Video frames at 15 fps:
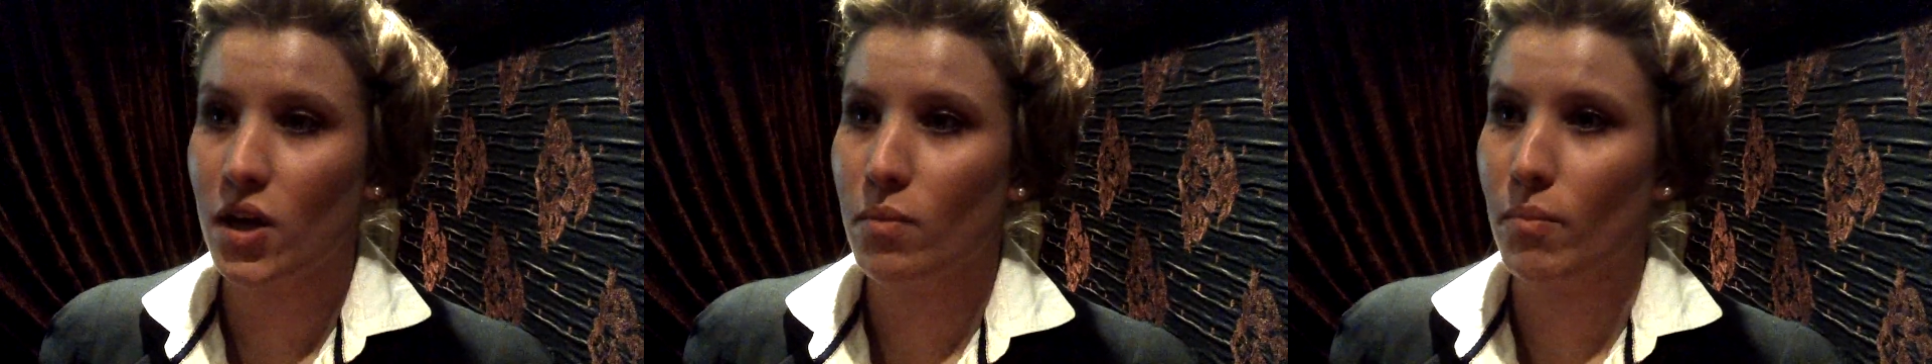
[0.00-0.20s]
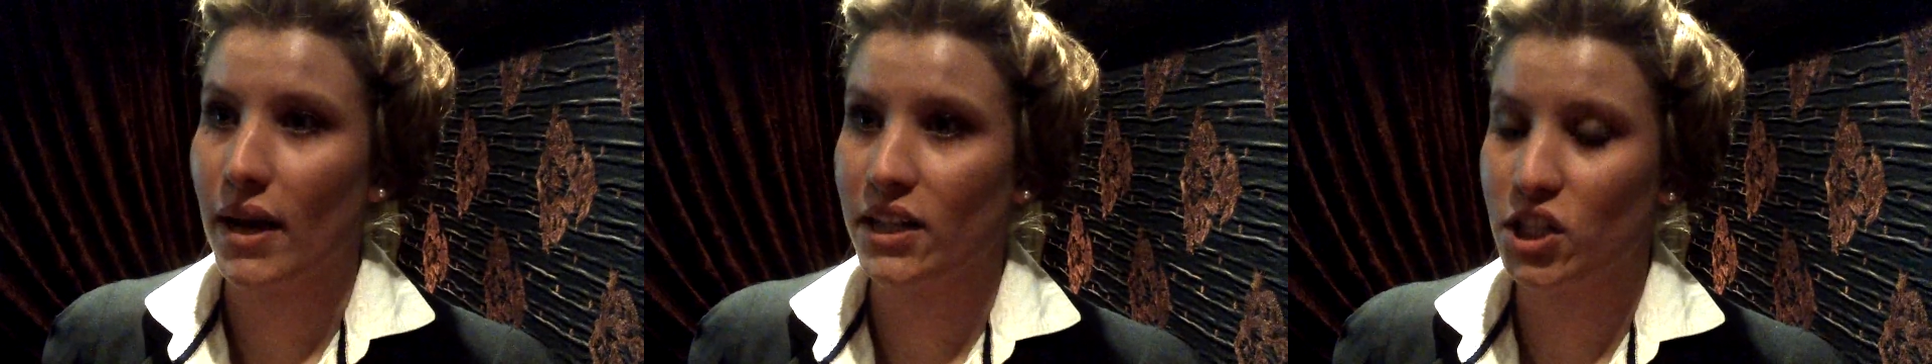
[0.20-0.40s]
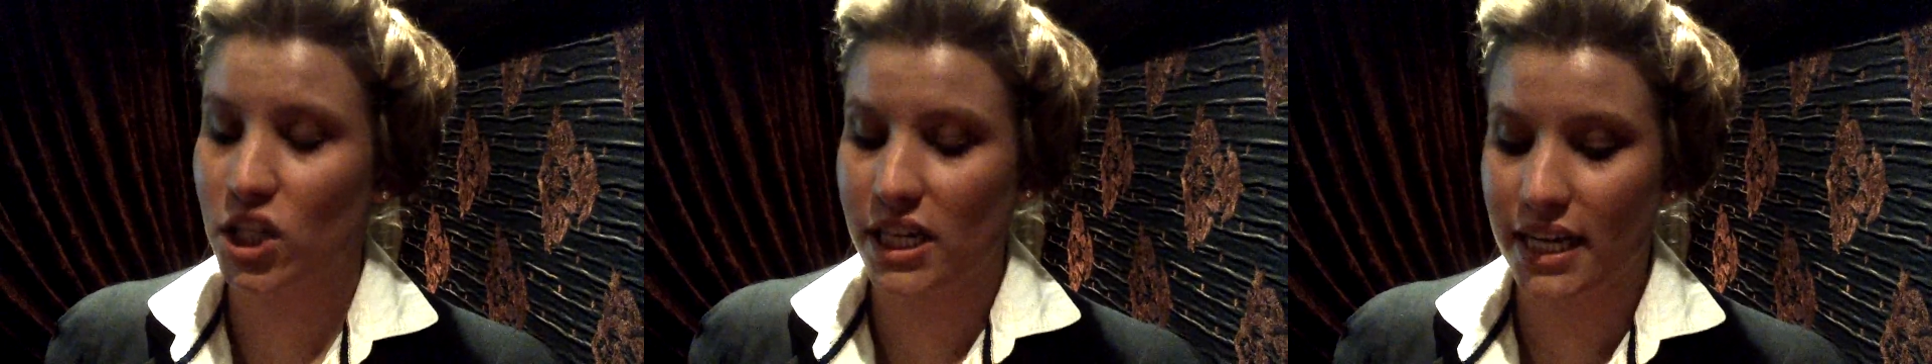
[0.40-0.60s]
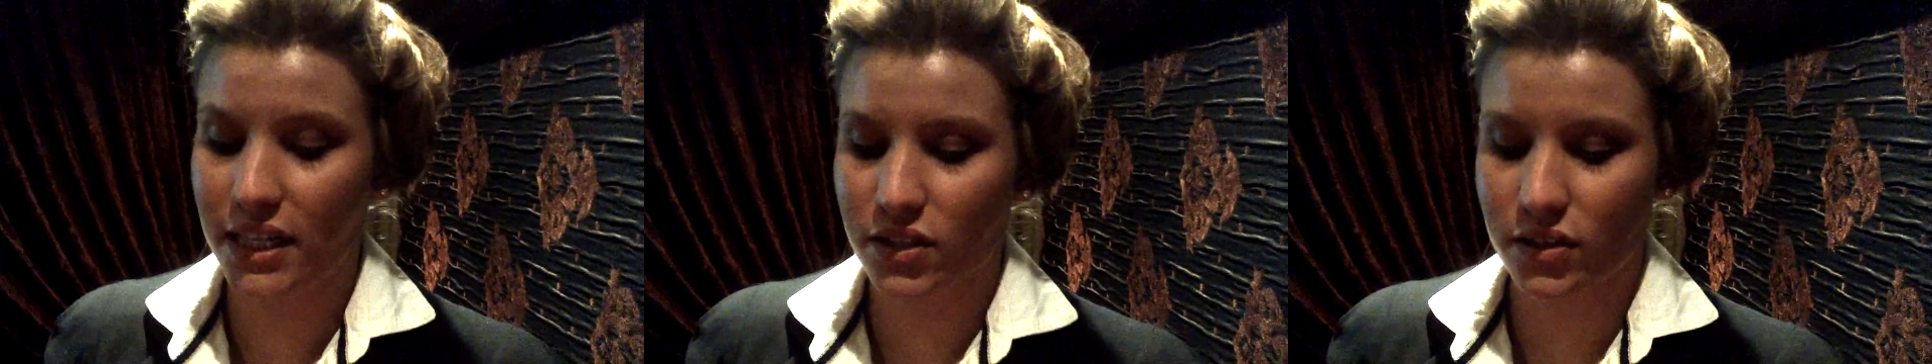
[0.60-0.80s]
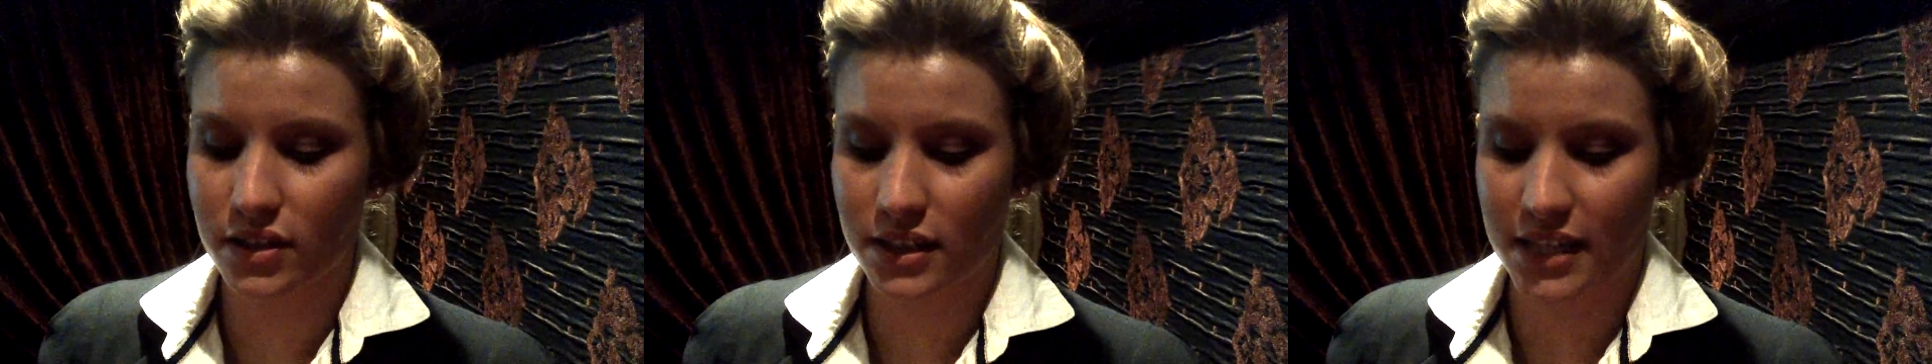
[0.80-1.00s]
my
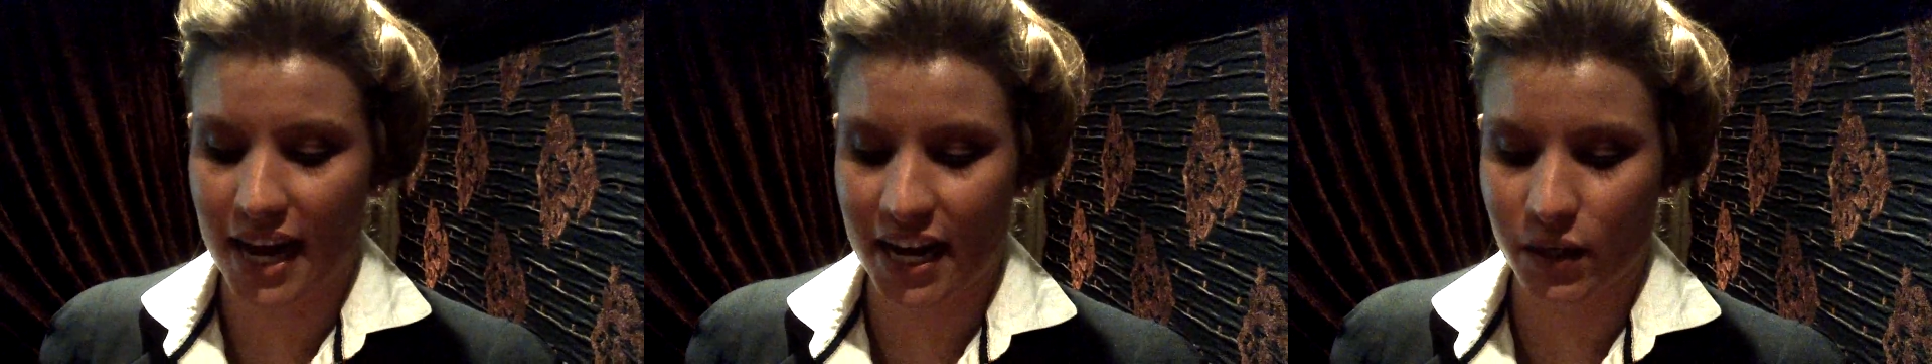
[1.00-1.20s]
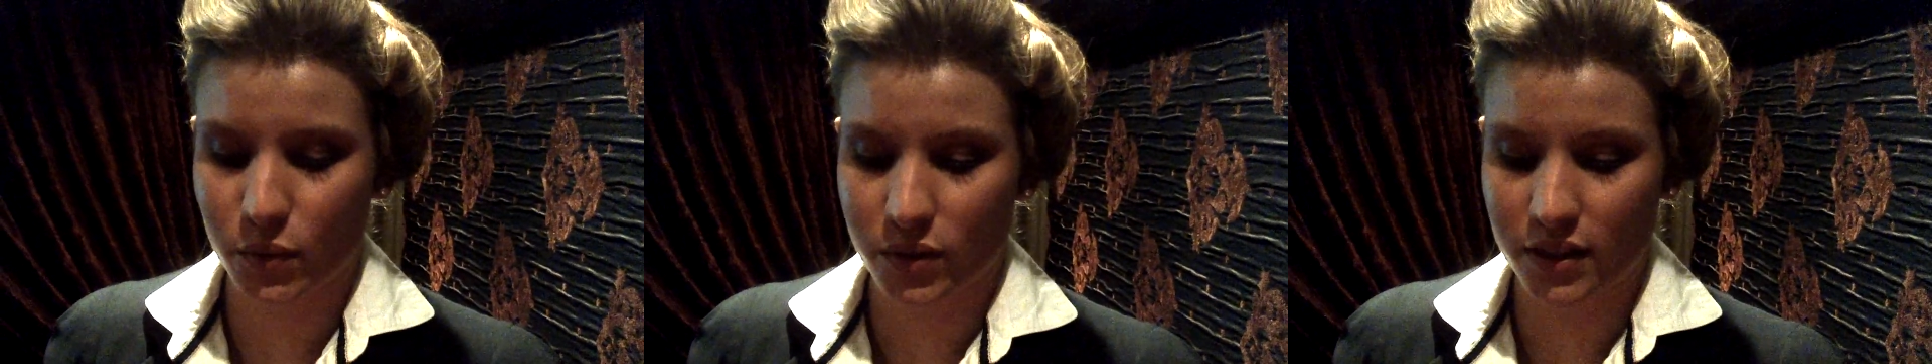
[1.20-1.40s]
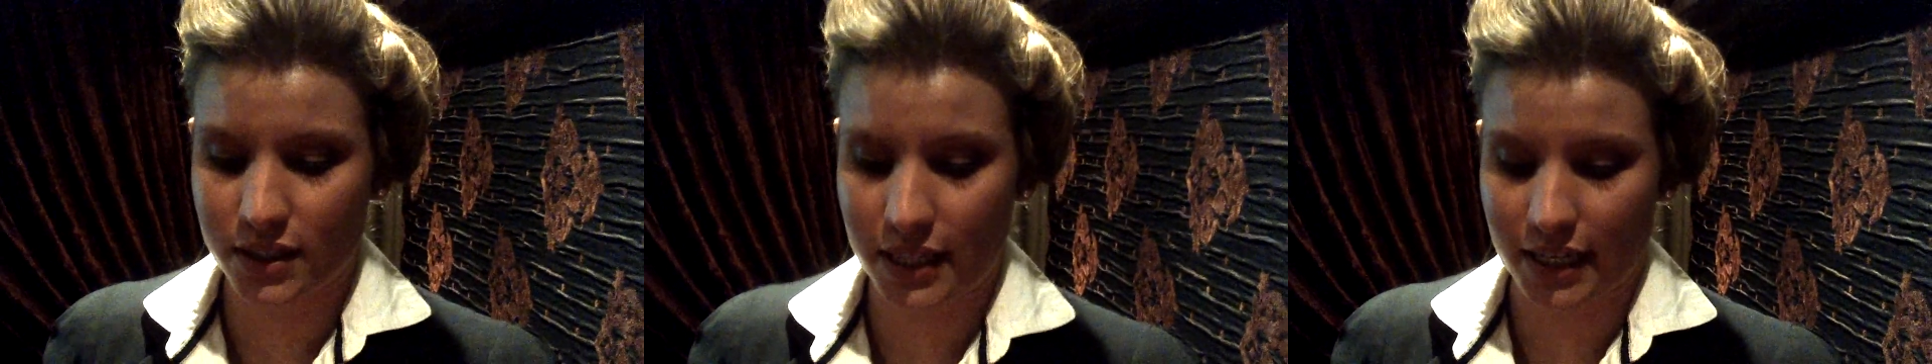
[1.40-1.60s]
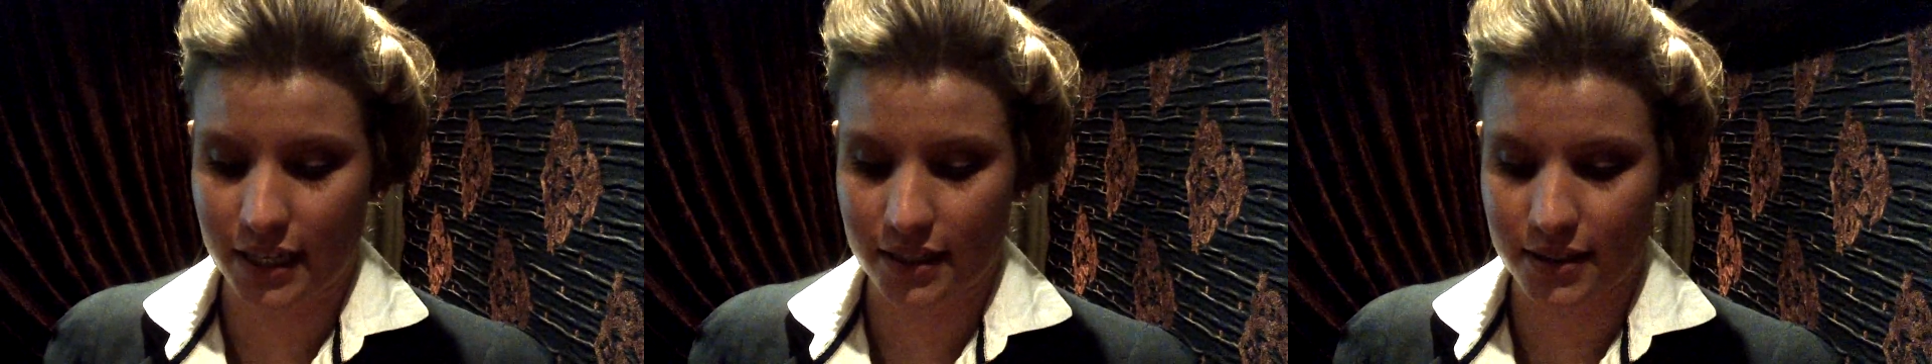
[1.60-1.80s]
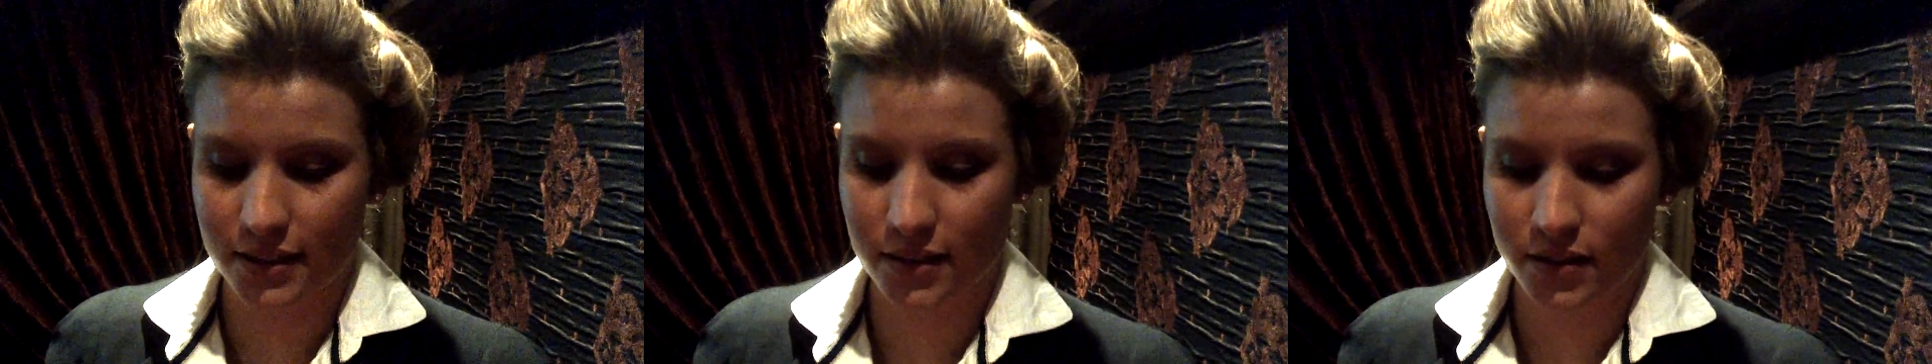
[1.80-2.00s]
cheeks are stained with
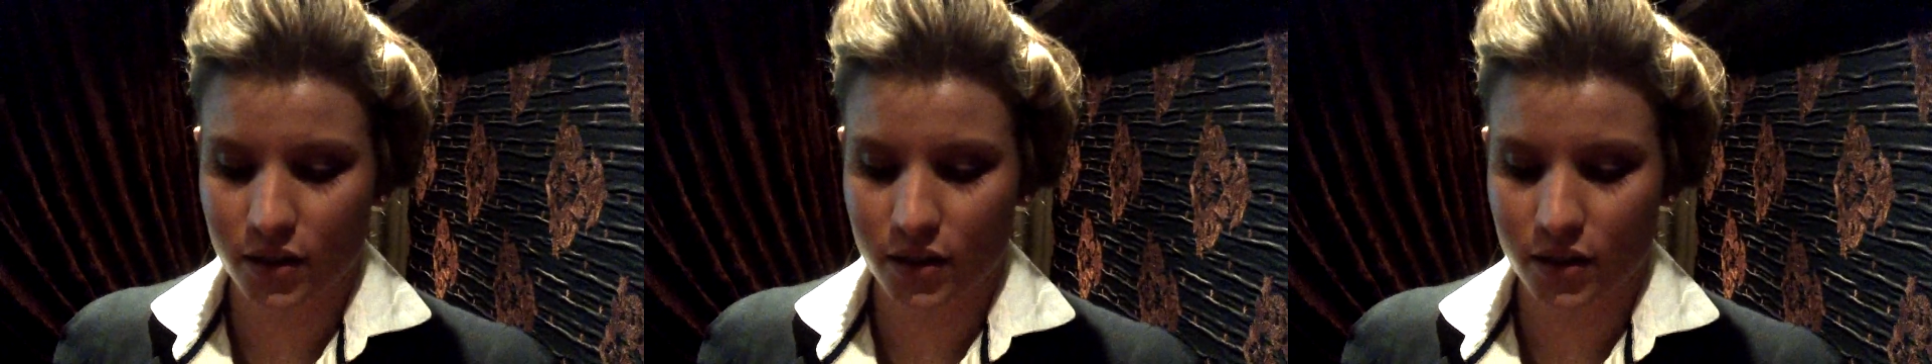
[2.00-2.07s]
tears.